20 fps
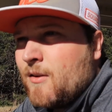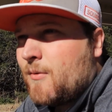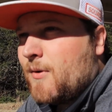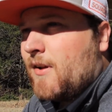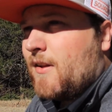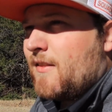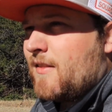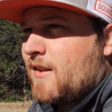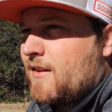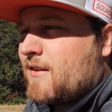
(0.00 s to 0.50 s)

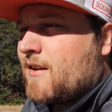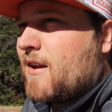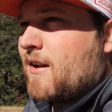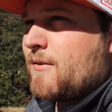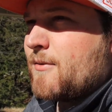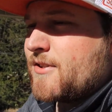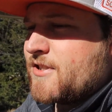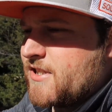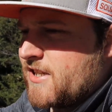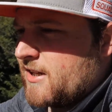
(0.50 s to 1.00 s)
Well, that's
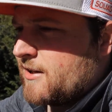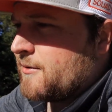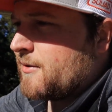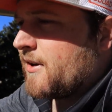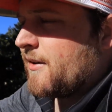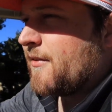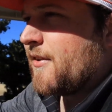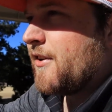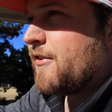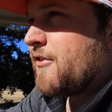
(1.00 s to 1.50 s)
kind of what you get
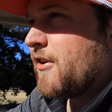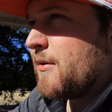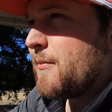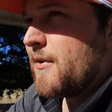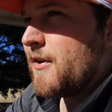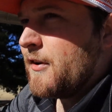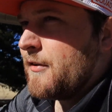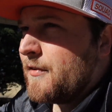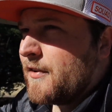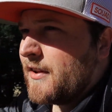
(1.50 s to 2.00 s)
whenever you try to
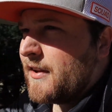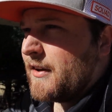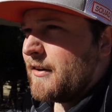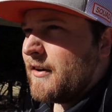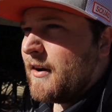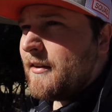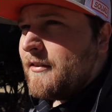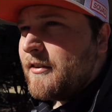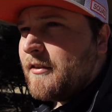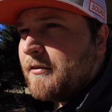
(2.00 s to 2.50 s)
be overly
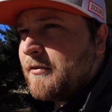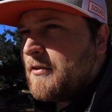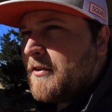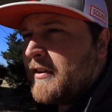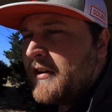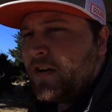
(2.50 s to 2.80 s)
aggressive.